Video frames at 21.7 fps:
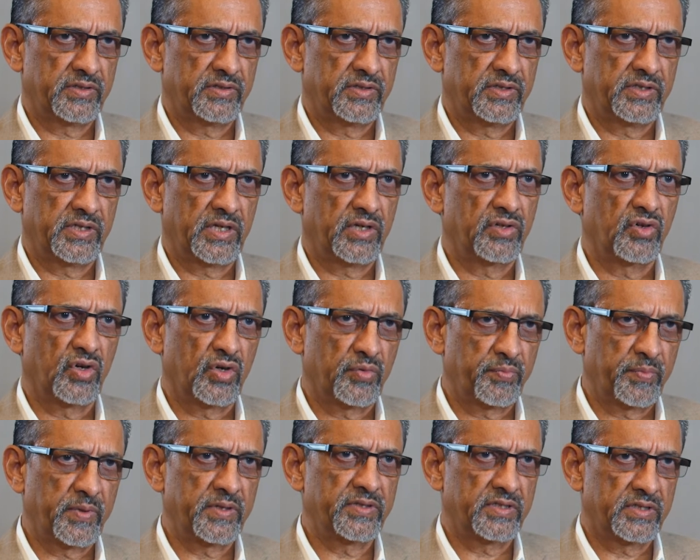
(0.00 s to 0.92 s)
These are
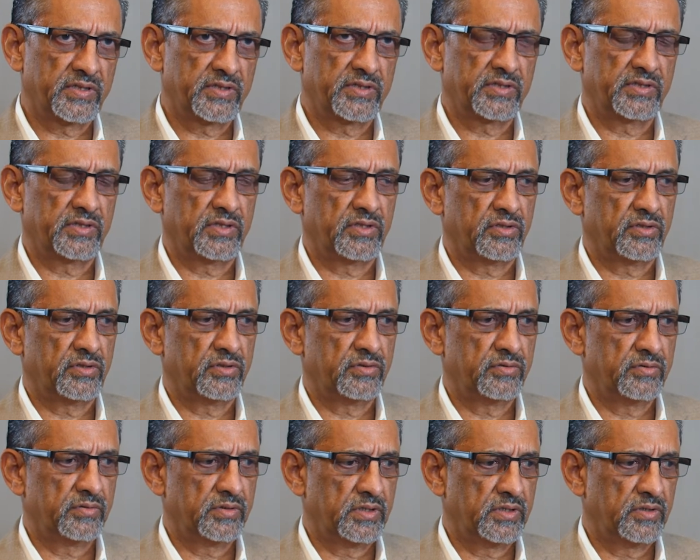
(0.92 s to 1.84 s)
not patients'
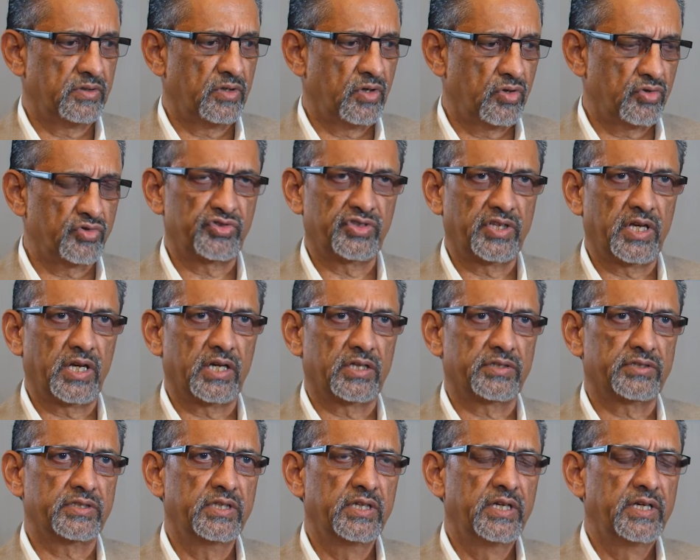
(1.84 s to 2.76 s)
own
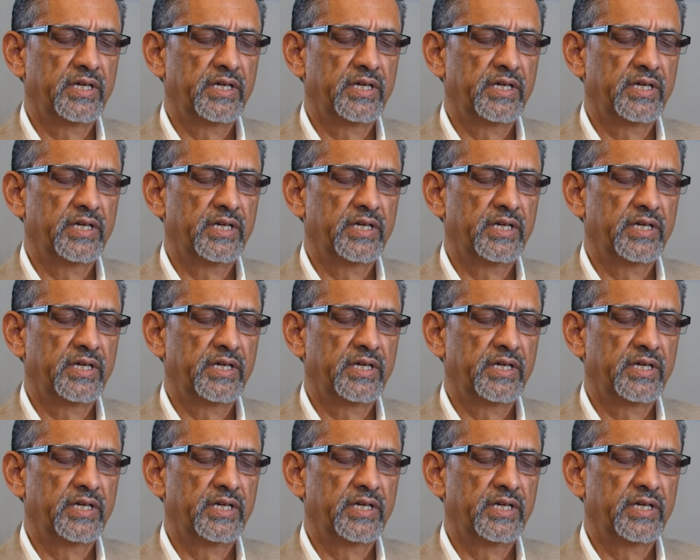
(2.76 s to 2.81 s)
cells,